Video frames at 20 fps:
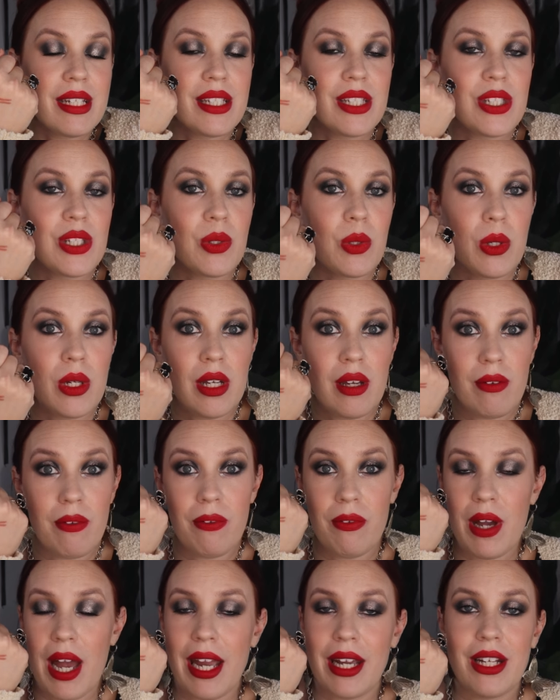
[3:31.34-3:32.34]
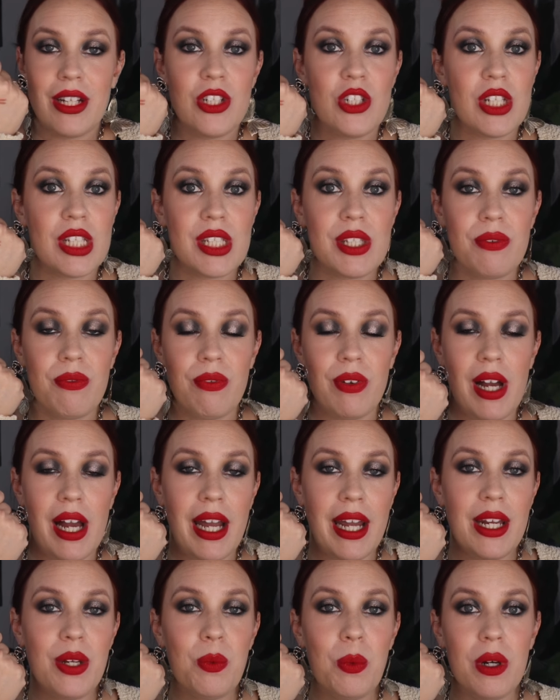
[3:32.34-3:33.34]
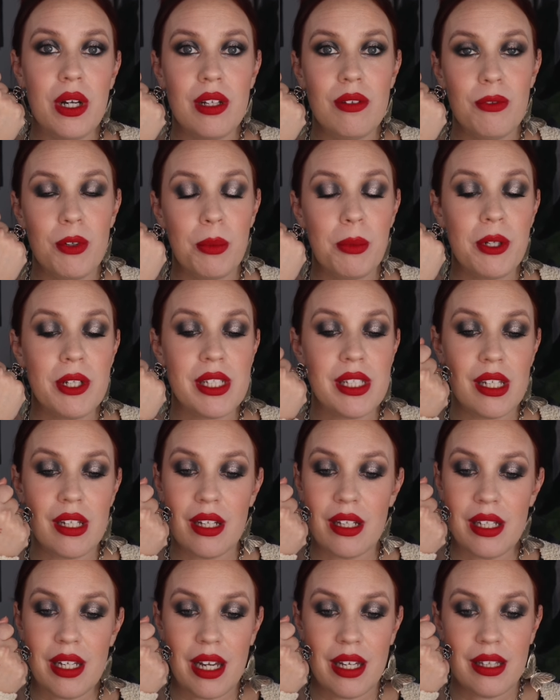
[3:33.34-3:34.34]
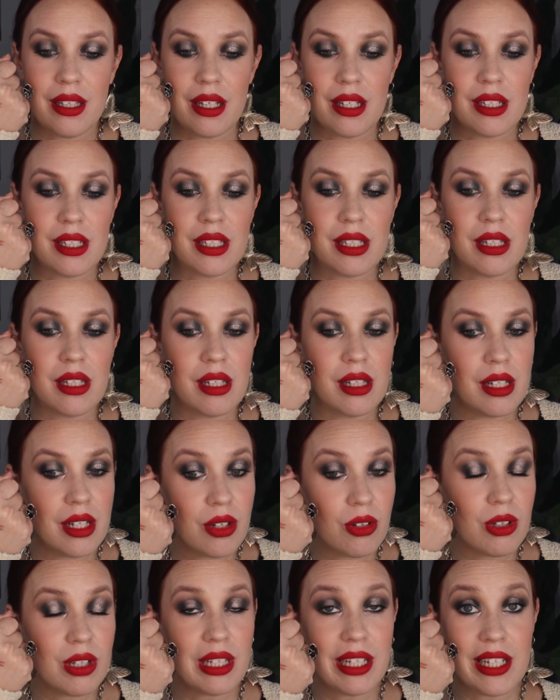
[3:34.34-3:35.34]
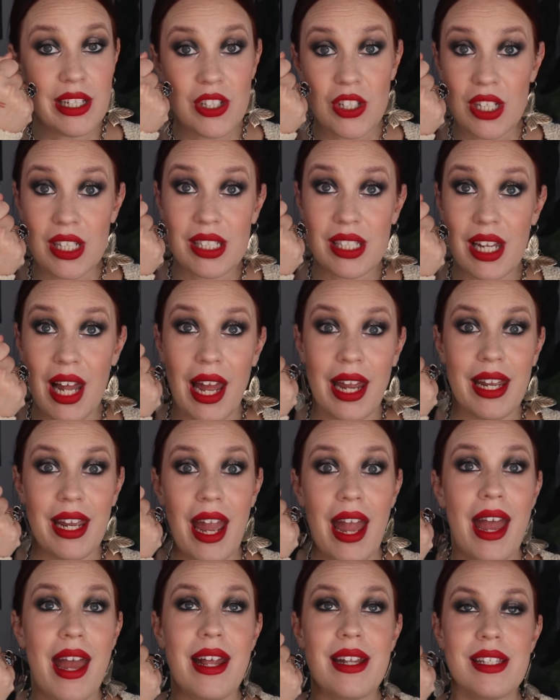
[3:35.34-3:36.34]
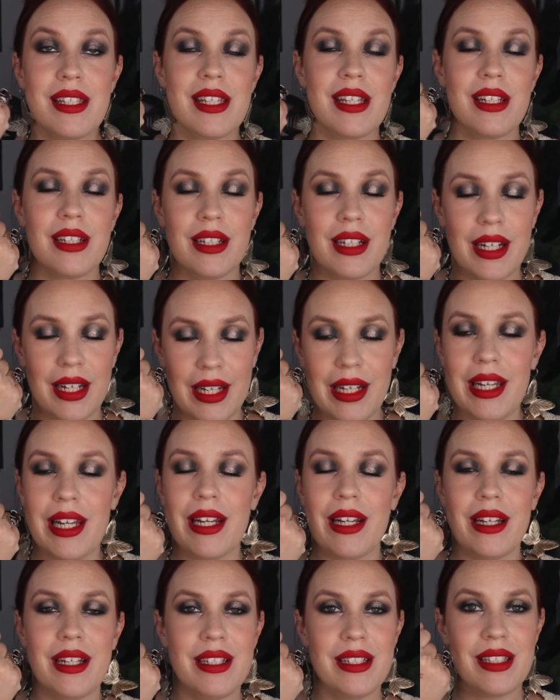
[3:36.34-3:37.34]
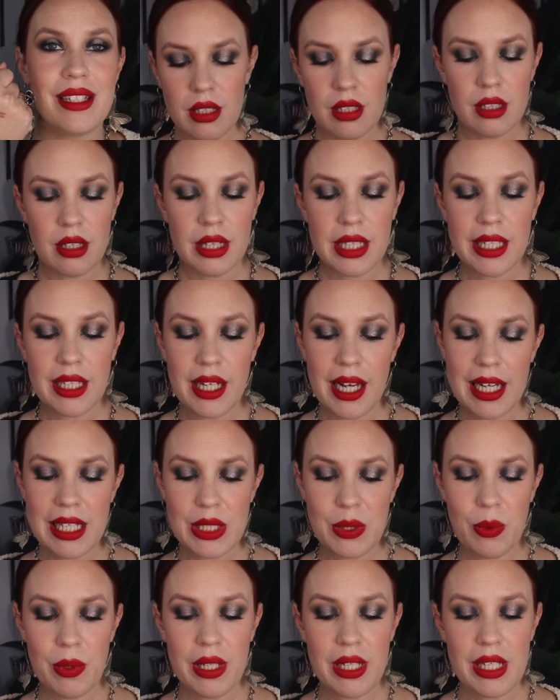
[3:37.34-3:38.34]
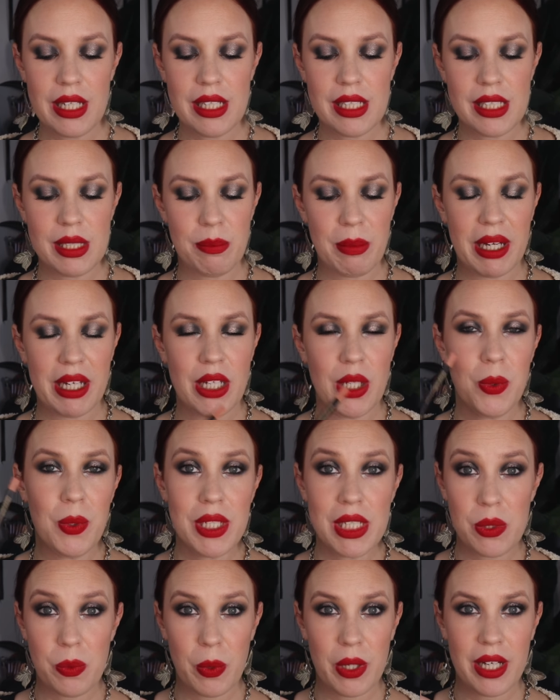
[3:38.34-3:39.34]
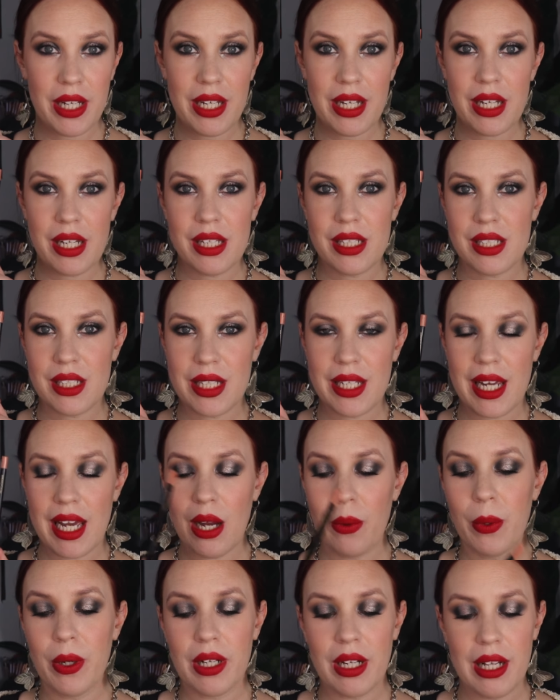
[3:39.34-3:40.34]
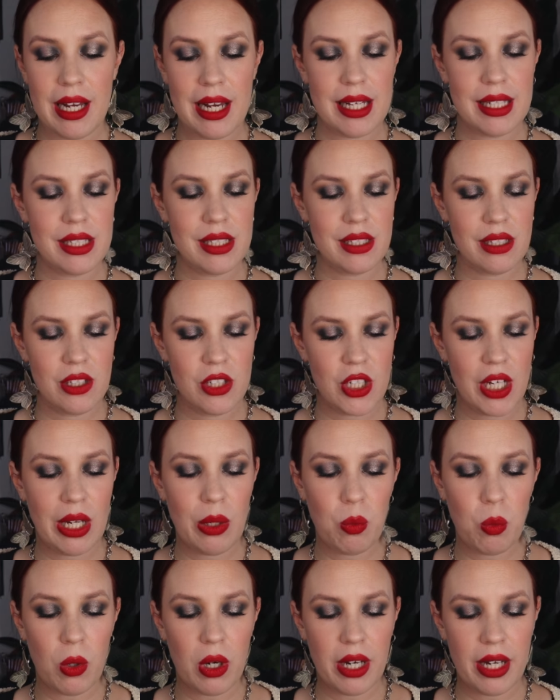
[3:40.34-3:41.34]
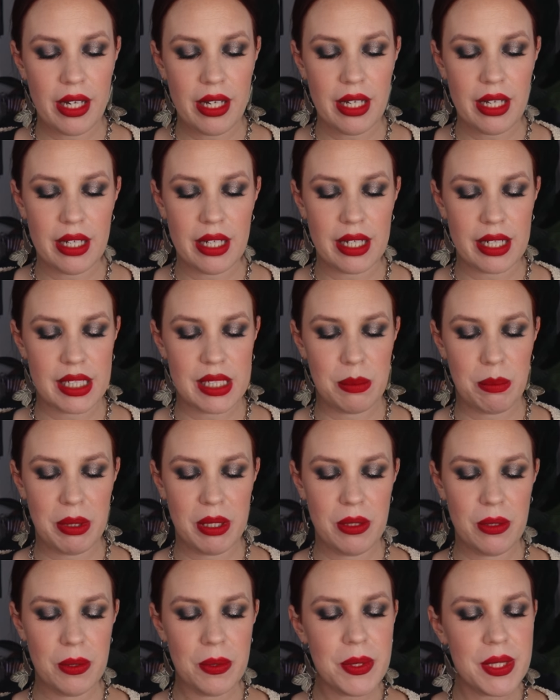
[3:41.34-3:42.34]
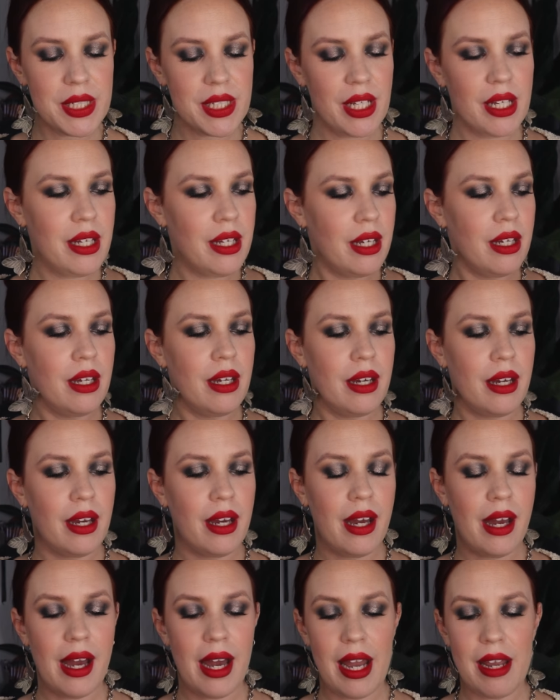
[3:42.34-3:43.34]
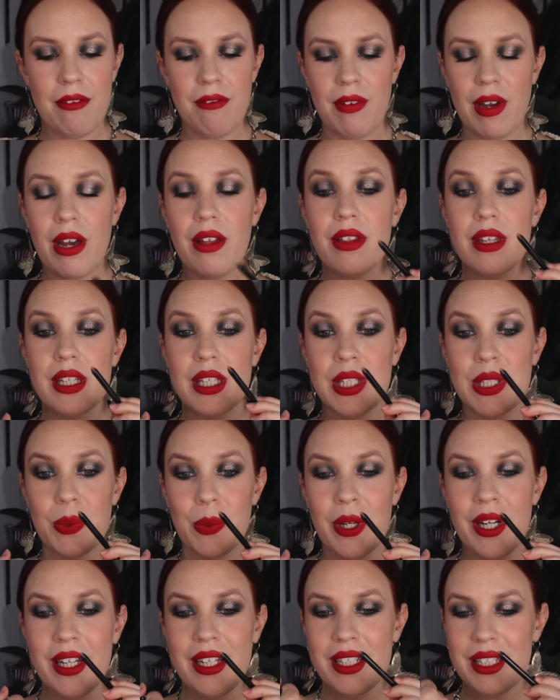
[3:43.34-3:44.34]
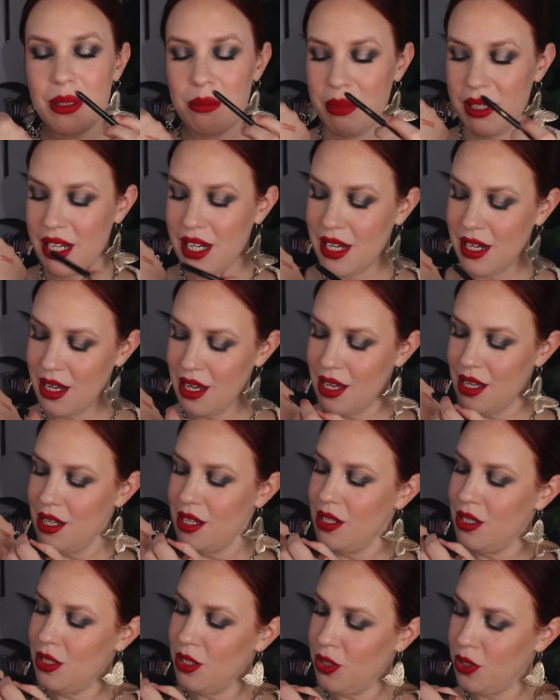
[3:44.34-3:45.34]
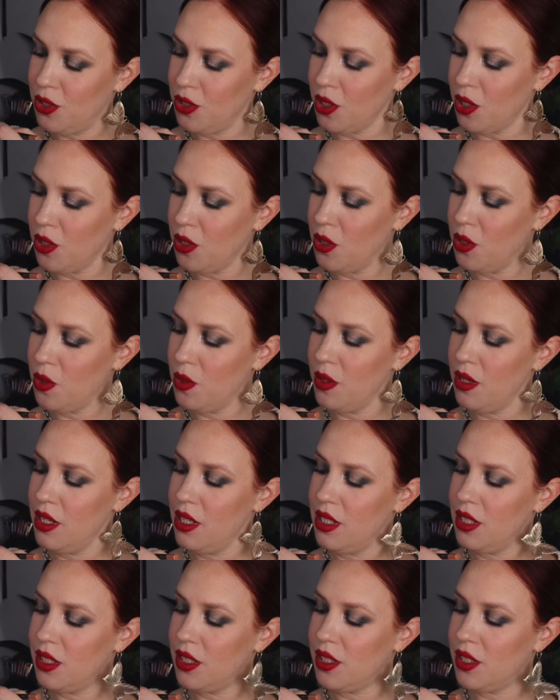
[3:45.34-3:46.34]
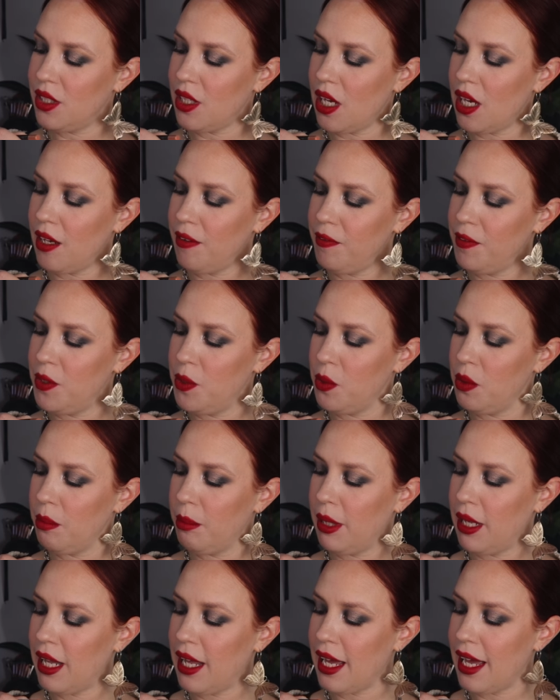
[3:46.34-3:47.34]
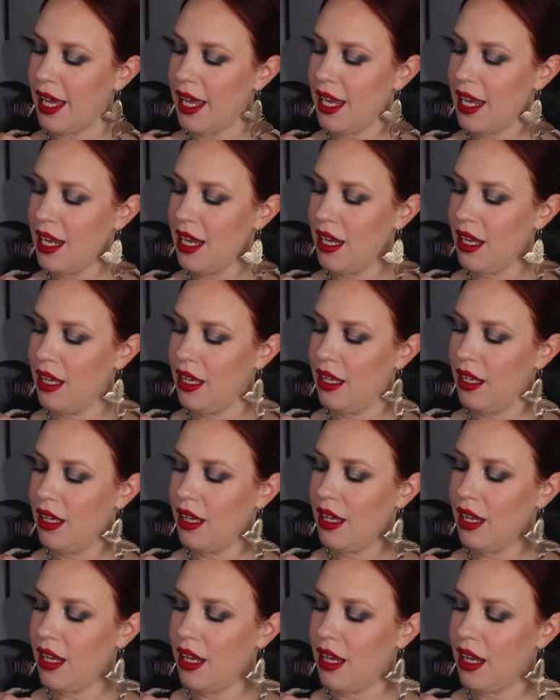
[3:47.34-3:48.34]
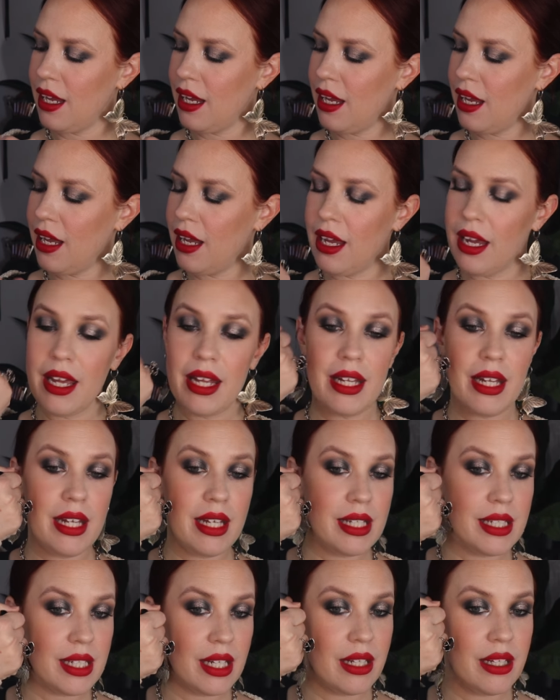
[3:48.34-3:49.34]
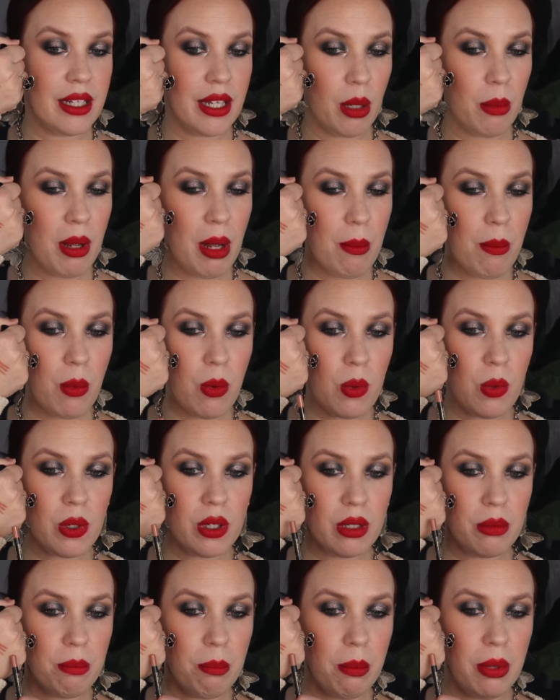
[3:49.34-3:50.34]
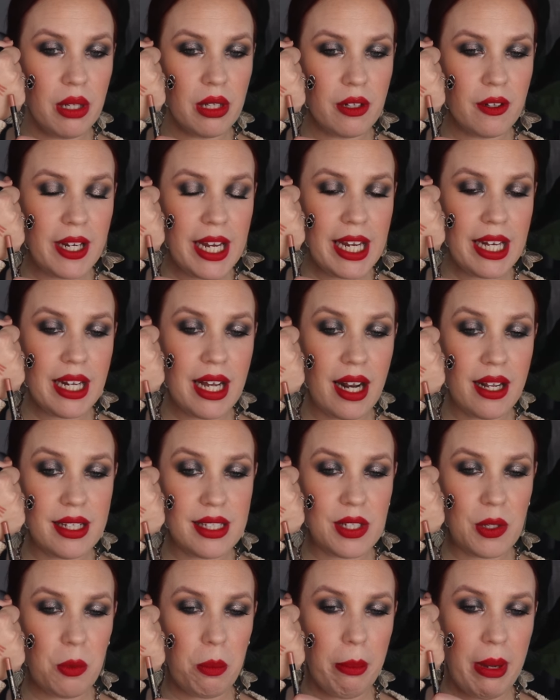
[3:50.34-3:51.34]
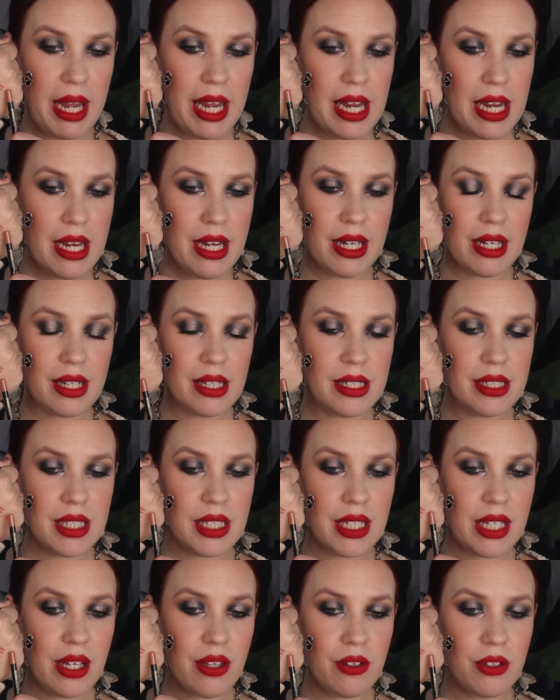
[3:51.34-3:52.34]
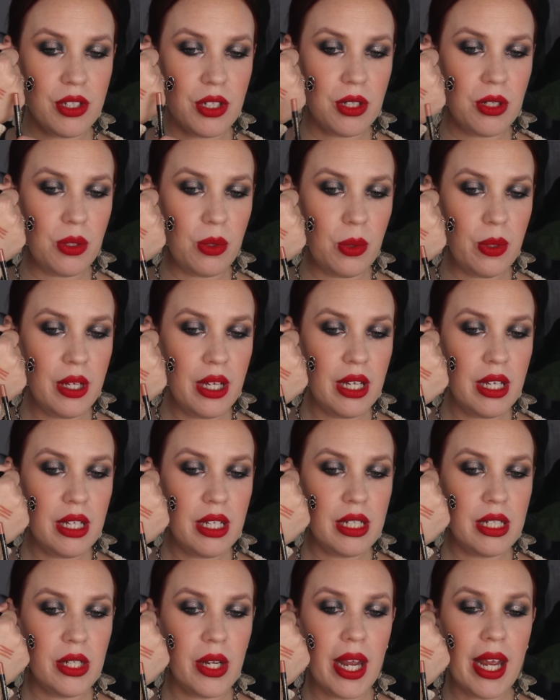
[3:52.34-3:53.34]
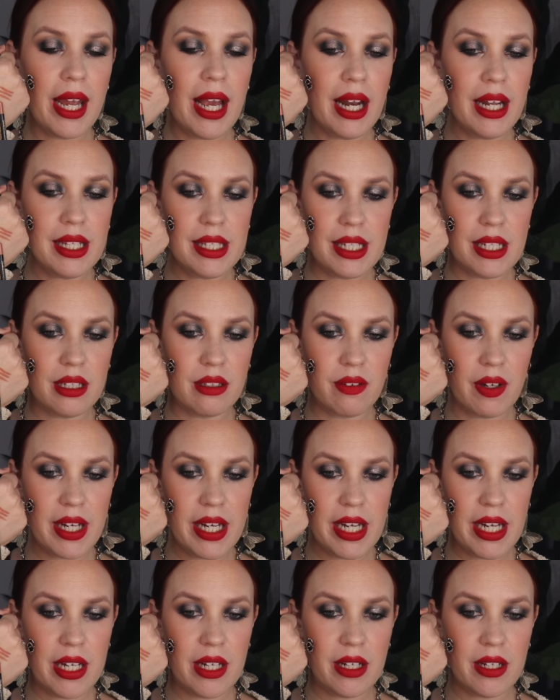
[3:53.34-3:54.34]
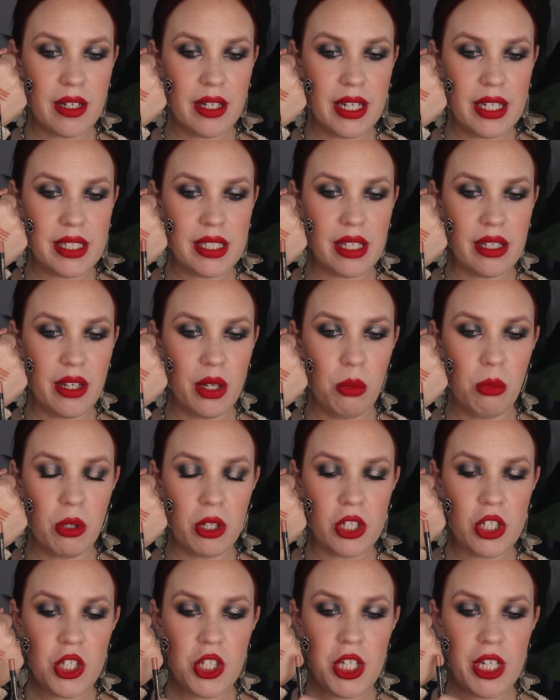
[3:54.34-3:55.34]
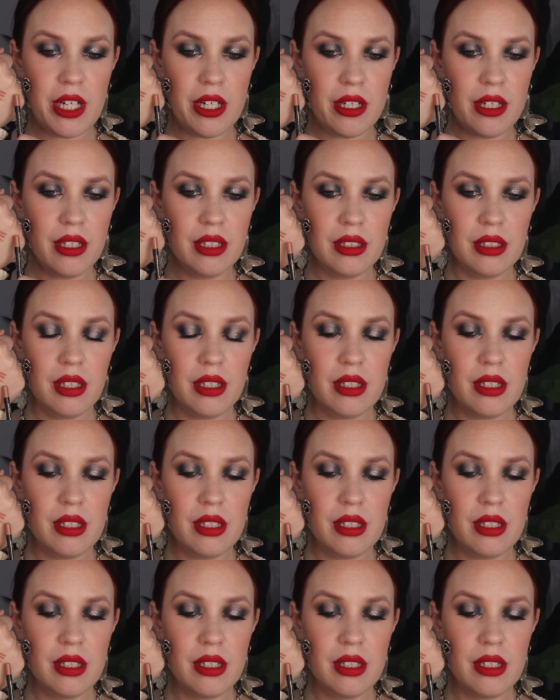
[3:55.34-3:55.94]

So if I could just find one from Kristen Audette that is literally just like it, I need it. The last one is my newest one. It is the Hourglass Shade 1 in Expose. I found this one to be so soft to apply. It is a little bit more blurring, not as opaque as the other two. You can kind of tell right here, it's a little more sheer.